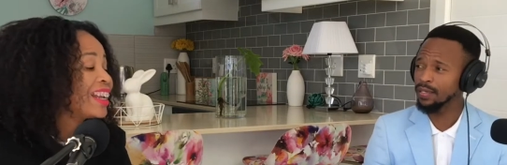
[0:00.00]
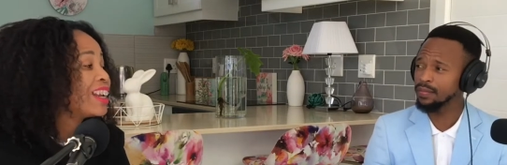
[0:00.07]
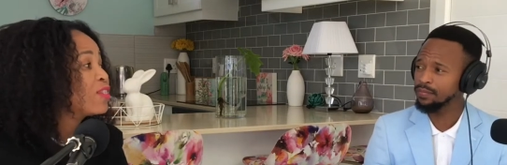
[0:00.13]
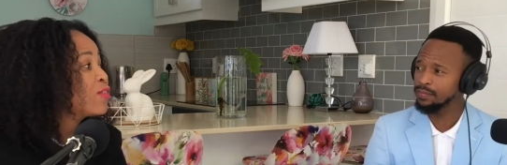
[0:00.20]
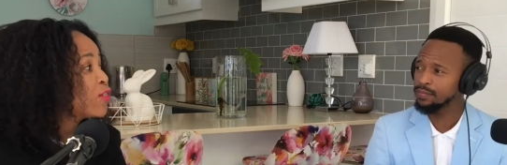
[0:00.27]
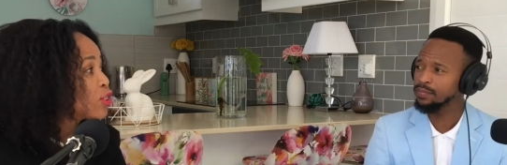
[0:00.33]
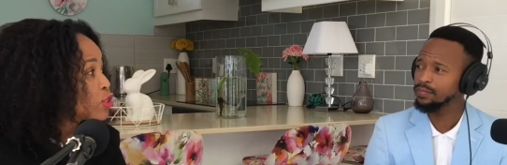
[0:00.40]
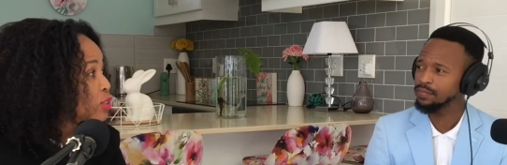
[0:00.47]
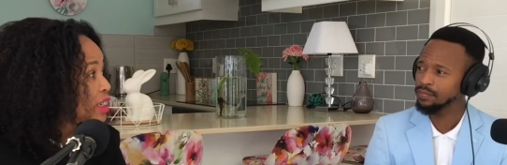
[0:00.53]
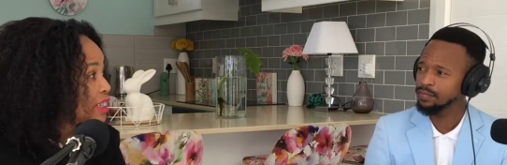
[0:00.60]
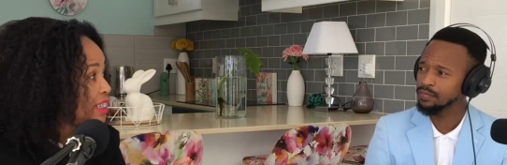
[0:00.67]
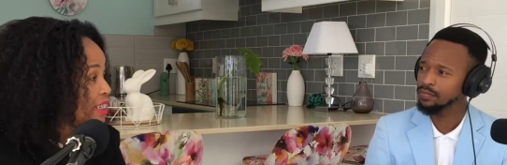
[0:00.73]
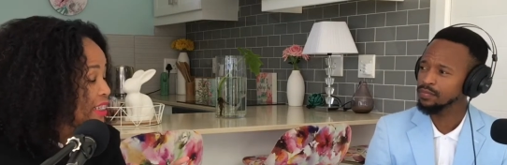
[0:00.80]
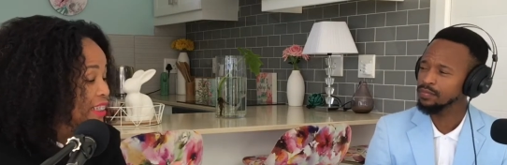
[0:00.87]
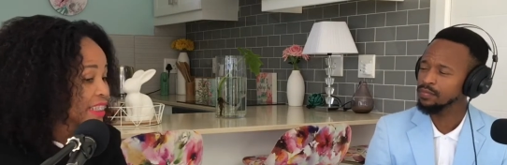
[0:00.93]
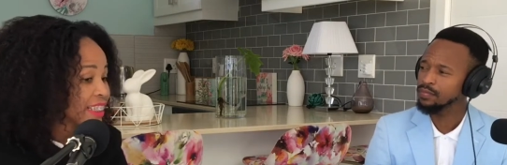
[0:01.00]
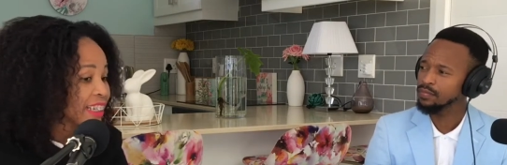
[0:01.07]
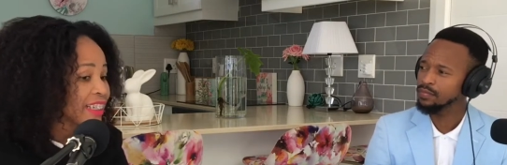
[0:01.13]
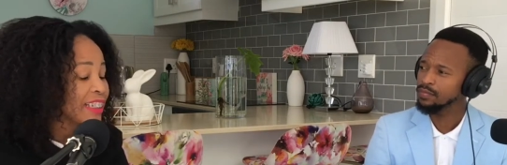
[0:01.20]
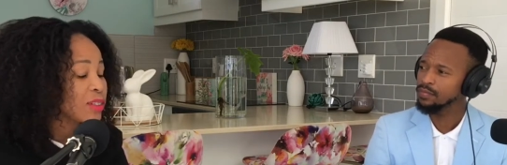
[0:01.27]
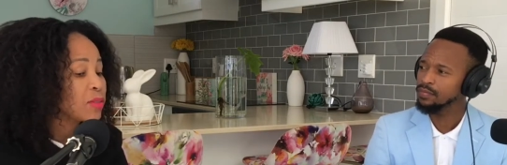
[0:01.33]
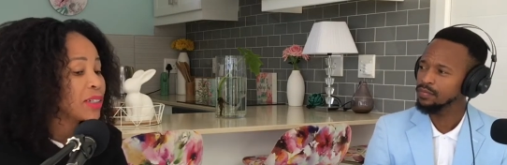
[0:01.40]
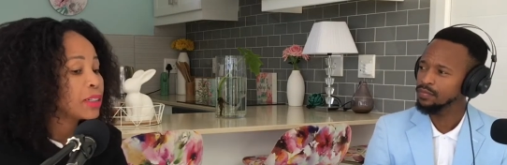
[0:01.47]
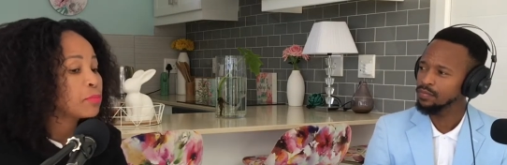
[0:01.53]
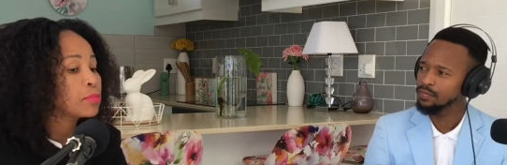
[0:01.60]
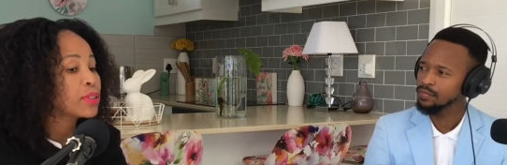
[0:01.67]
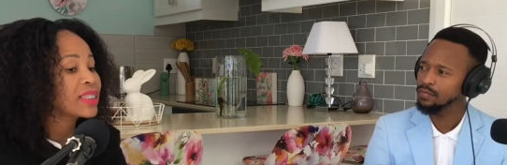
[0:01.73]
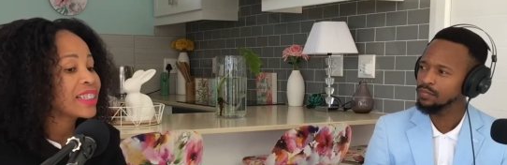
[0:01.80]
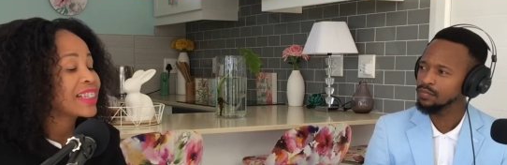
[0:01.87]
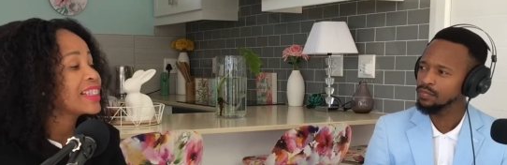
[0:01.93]
Speaker 1: And unfortunately and sadly, when it
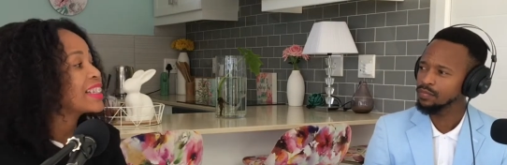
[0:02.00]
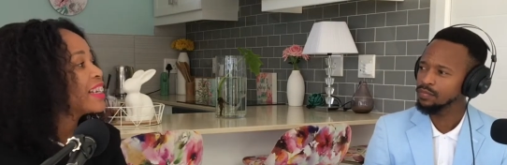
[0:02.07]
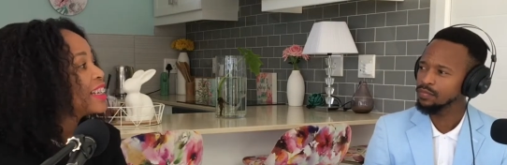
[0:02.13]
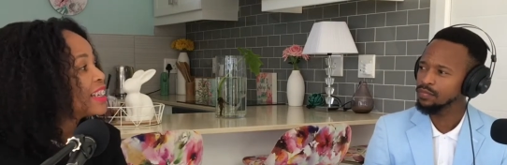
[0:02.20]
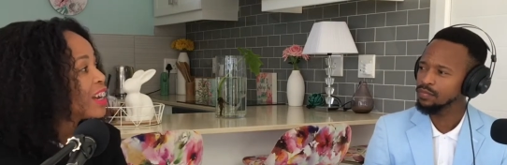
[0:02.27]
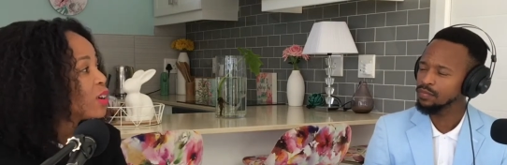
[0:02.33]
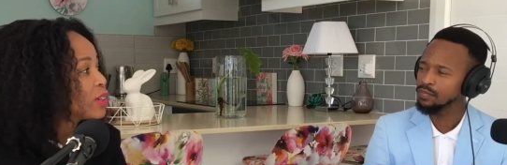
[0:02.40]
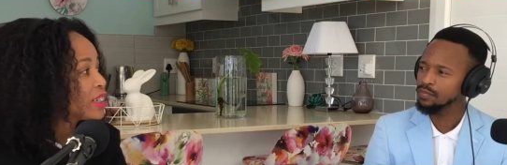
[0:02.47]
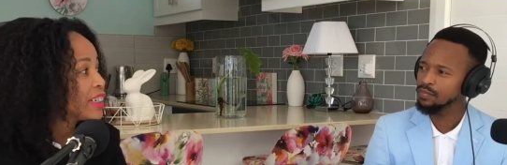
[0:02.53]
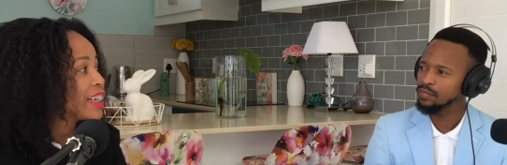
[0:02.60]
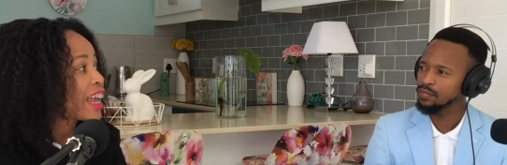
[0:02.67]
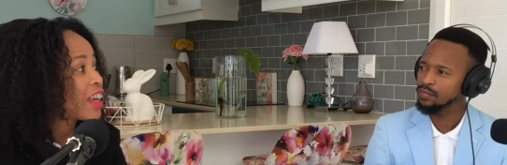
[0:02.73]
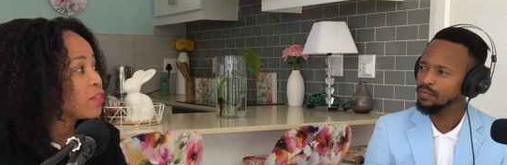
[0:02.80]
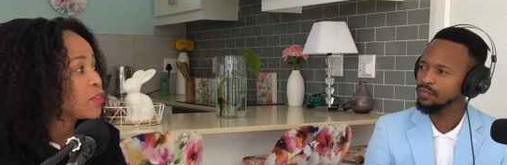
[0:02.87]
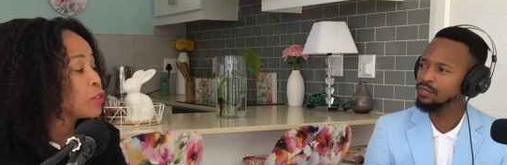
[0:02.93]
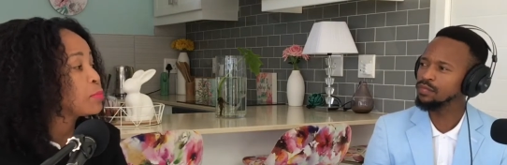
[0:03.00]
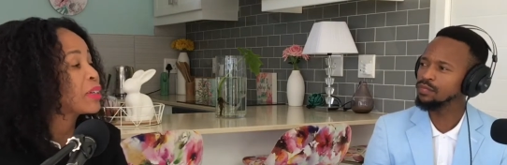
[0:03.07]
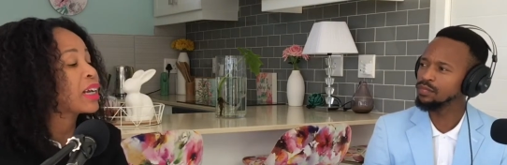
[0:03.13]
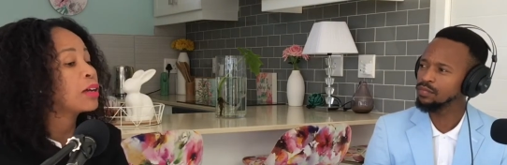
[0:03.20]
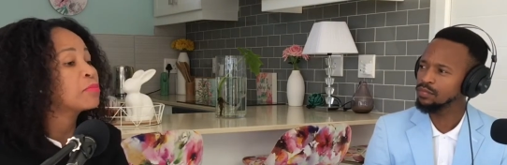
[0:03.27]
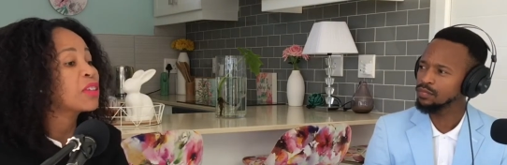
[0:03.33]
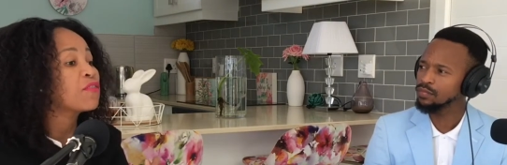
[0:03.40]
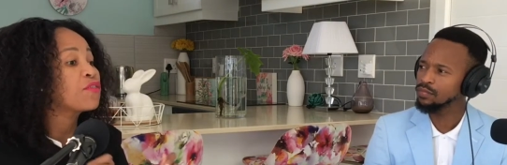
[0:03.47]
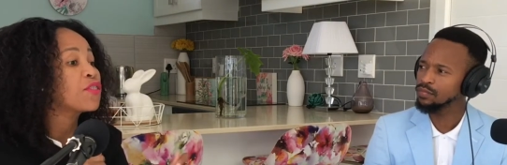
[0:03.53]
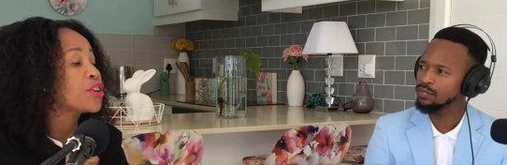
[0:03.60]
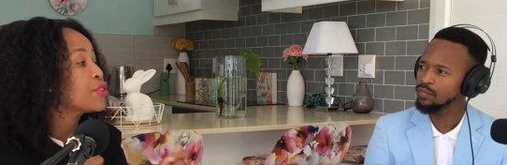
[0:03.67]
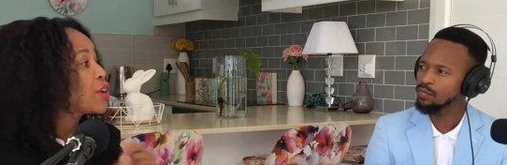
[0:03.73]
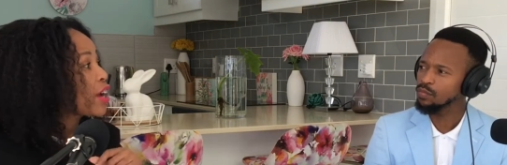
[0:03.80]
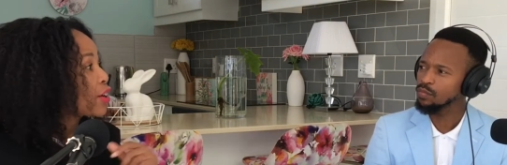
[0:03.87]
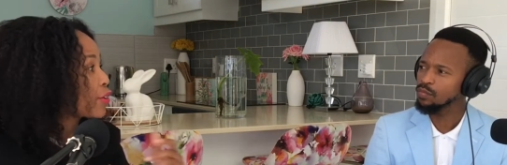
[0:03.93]
presents earlier on in life, mm. it hmm. becomes a
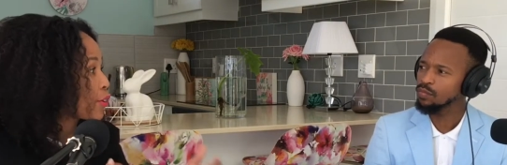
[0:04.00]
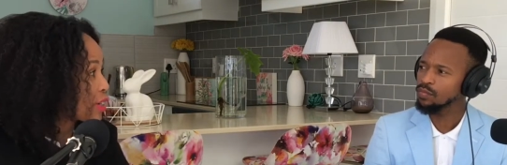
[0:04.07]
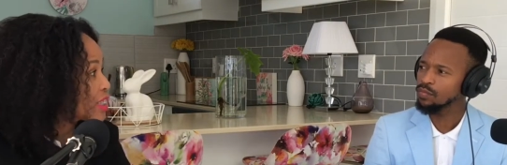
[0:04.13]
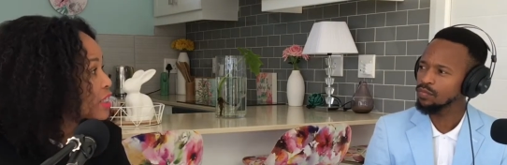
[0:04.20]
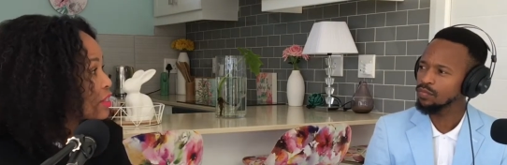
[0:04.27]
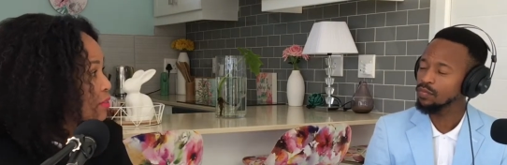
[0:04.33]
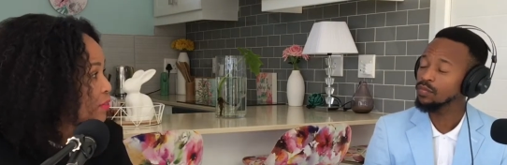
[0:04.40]
very aggressive